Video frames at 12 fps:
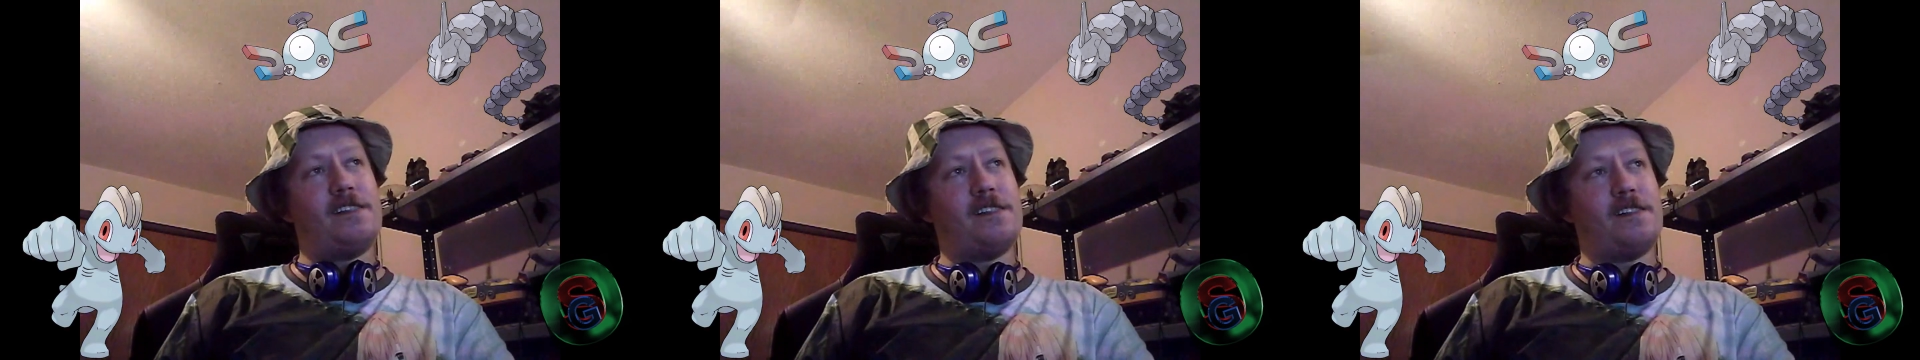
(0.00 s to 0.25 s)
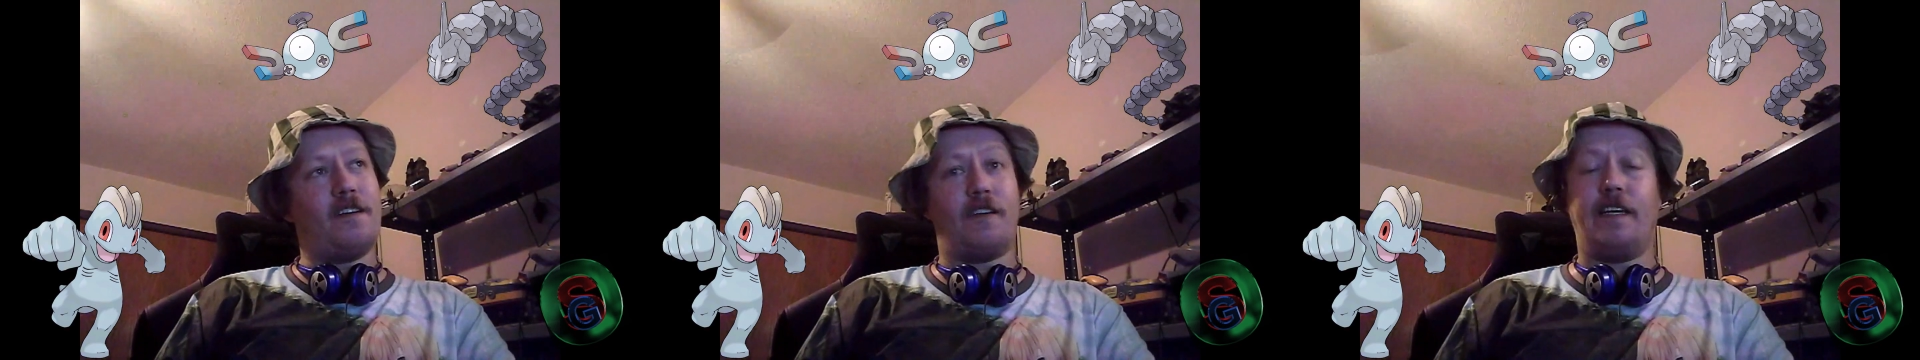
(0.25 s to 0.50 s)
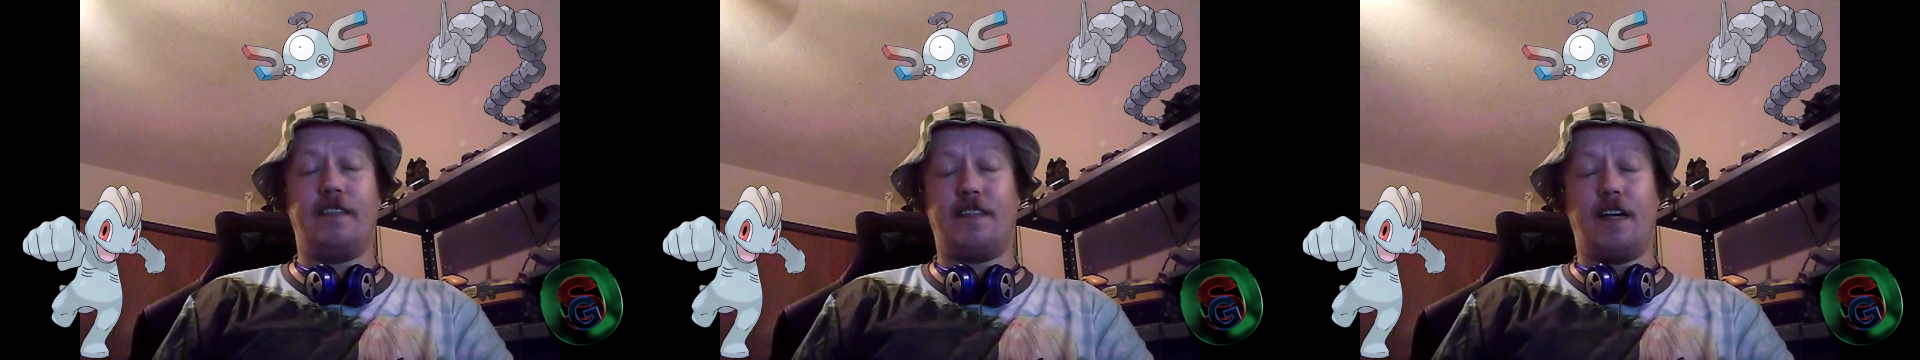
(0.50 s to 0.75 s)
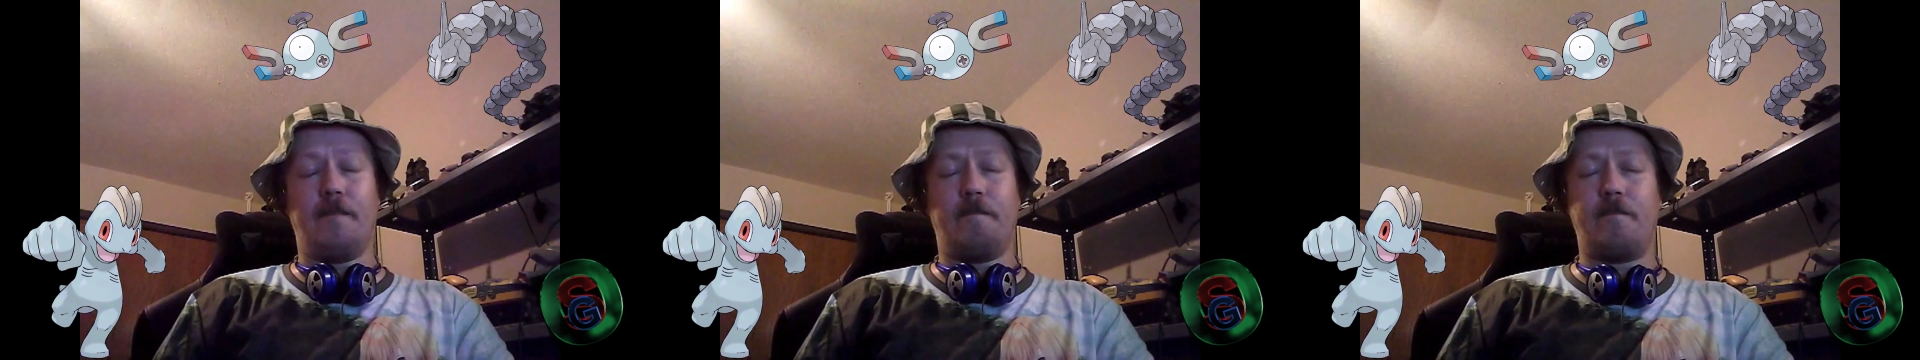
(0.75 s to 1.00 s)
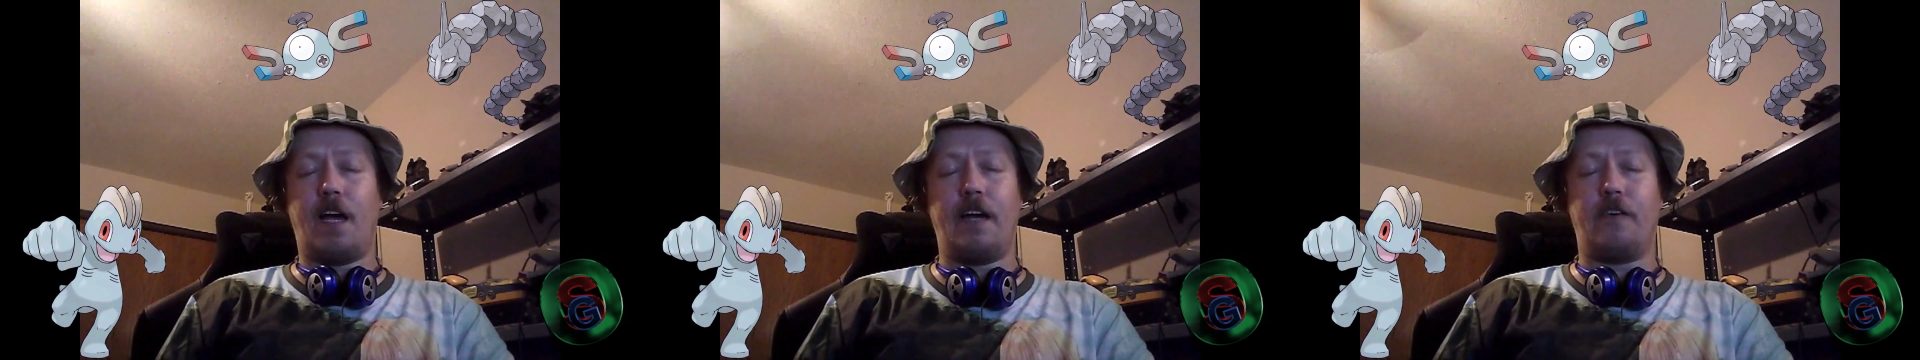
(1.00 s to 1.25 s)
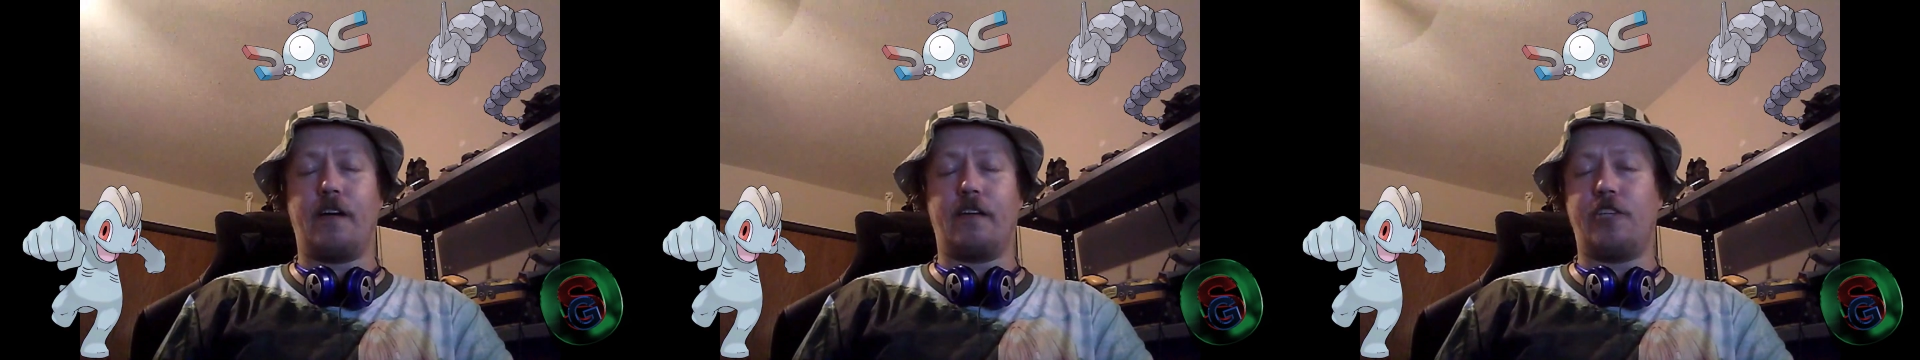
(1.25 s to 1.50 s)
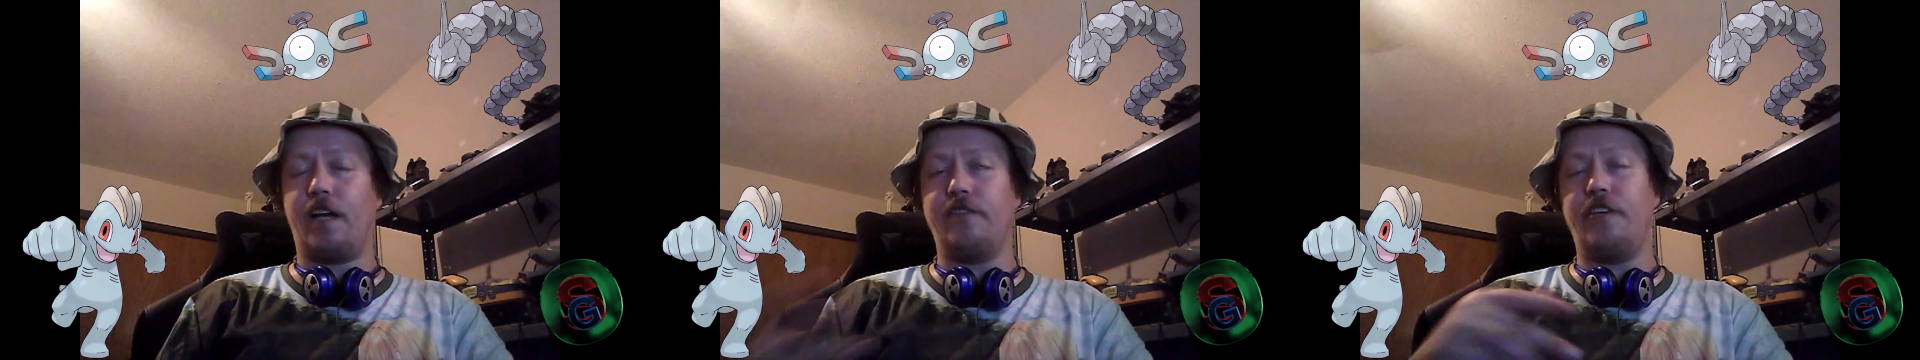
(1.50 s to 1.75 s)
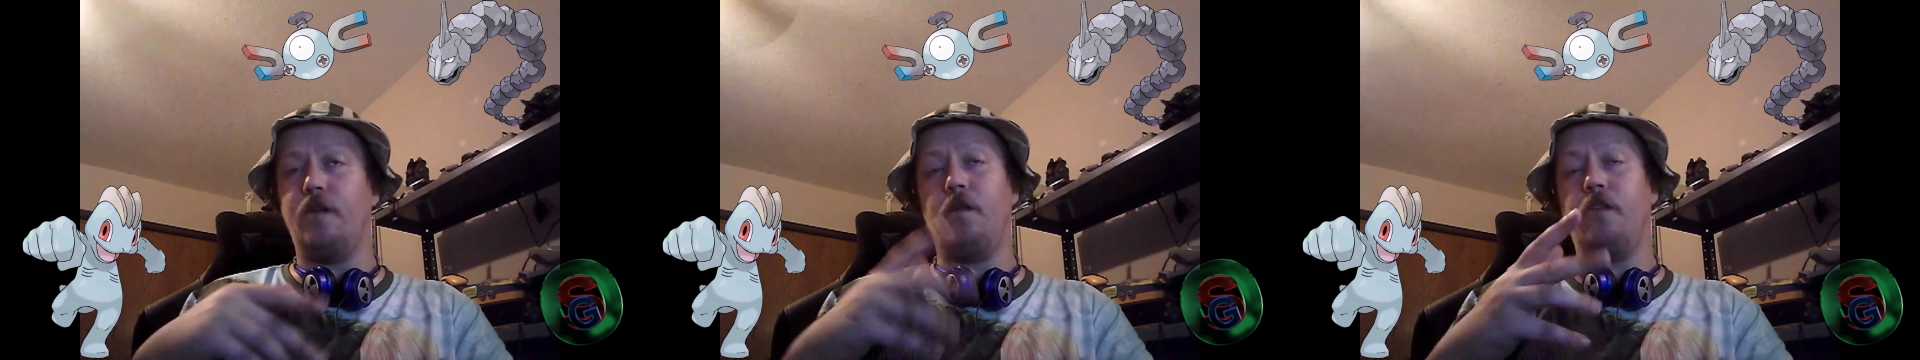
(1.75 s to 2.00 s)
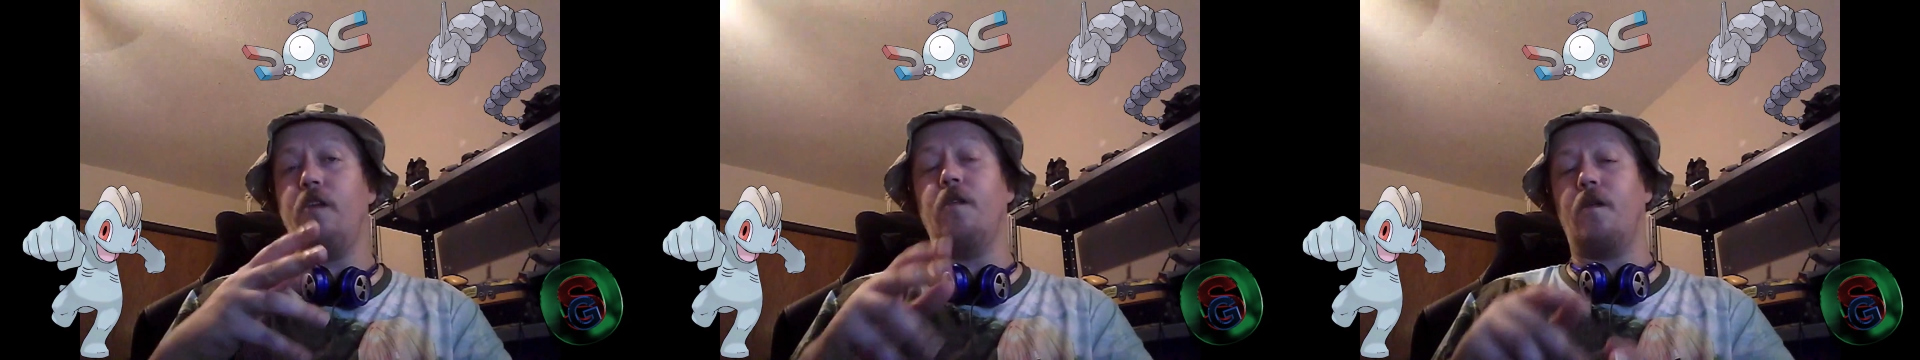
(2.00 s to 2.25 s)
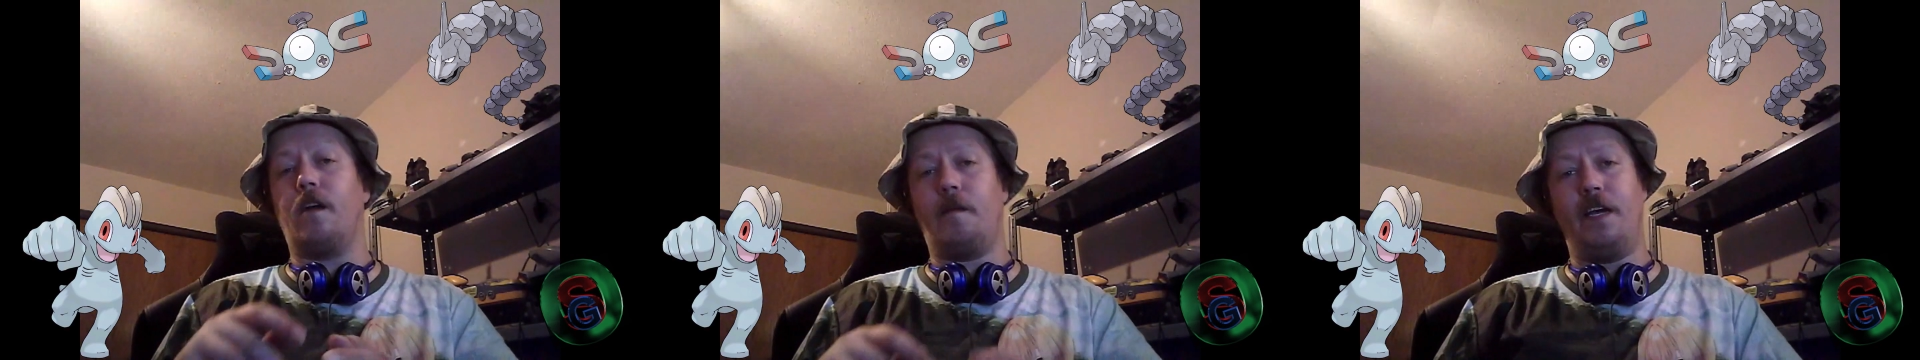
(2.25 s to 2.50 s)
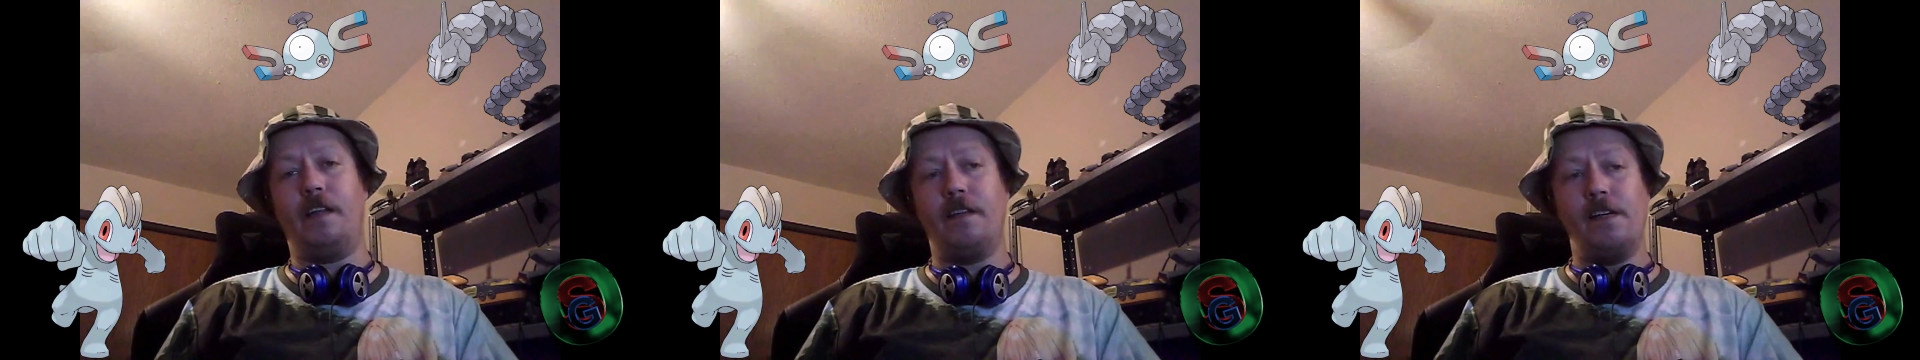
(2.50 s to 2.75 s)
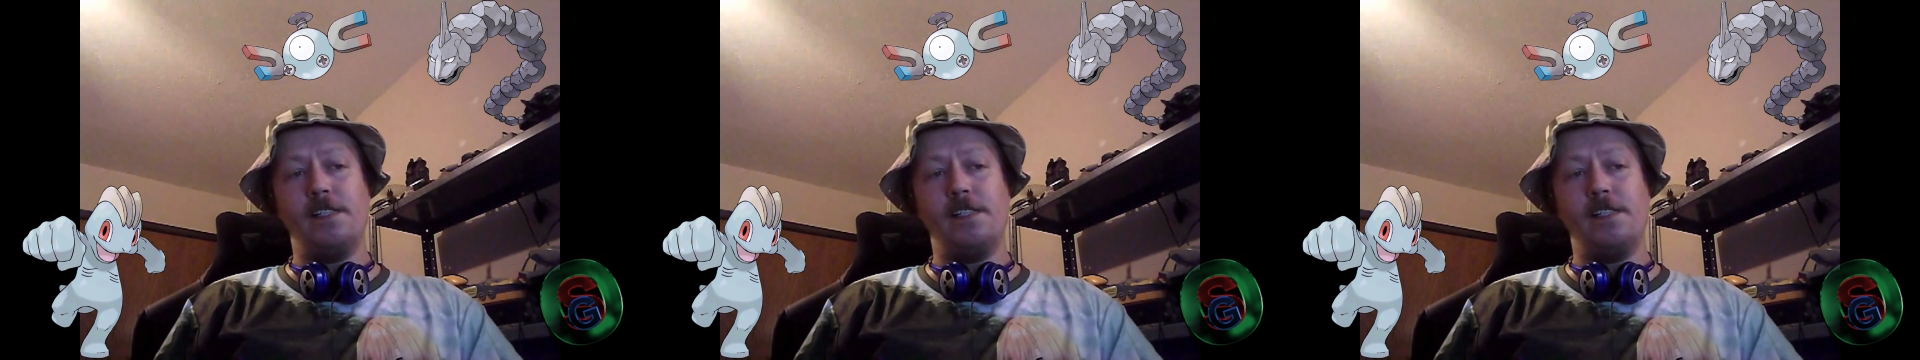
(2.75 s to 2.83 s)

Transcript: Or at least a high critical chance, you know what I mean.